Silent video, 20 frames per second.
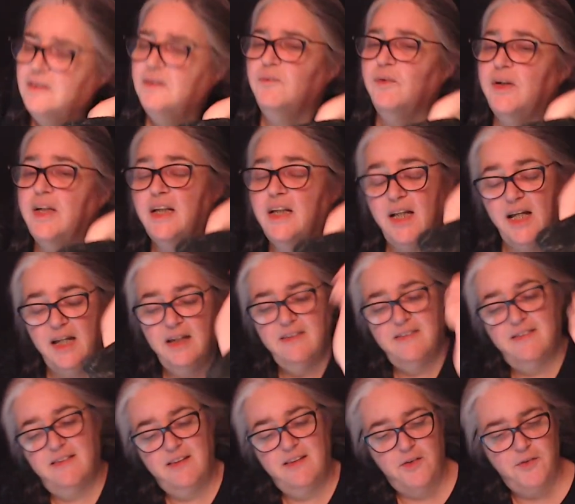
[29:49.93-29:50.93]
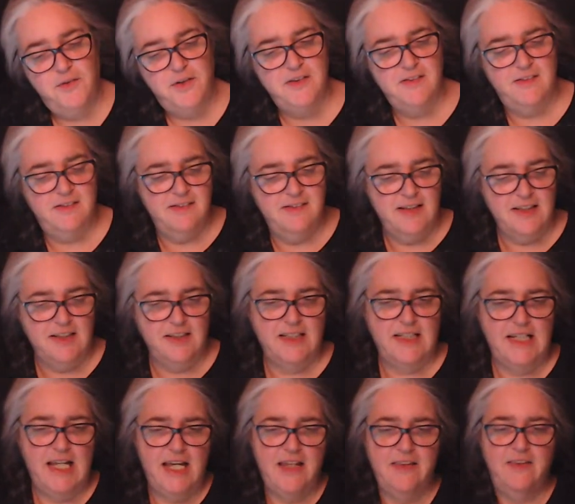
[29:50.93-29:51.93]
Well, us sewers stick
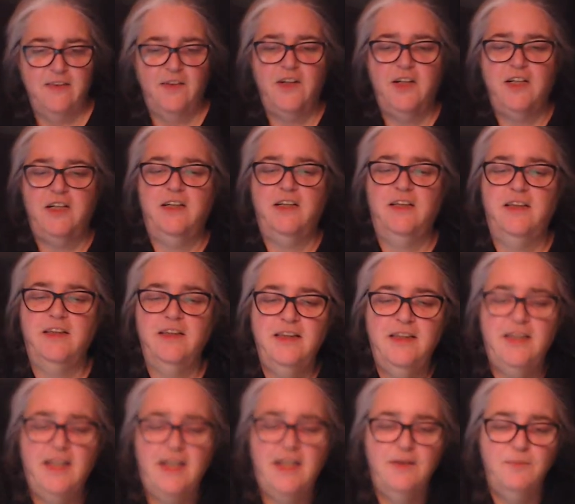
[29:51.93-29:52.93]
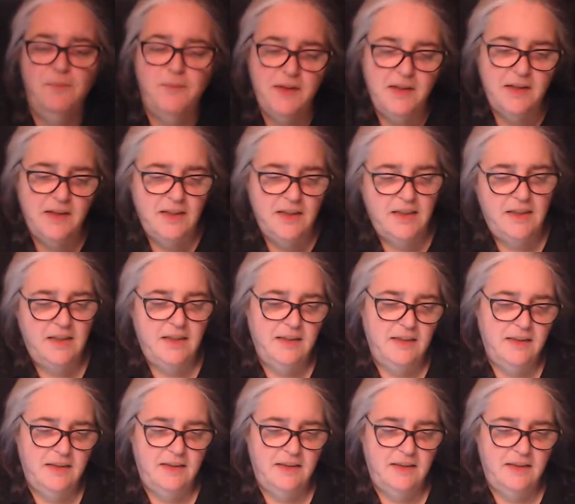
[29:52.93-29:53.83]
together. We will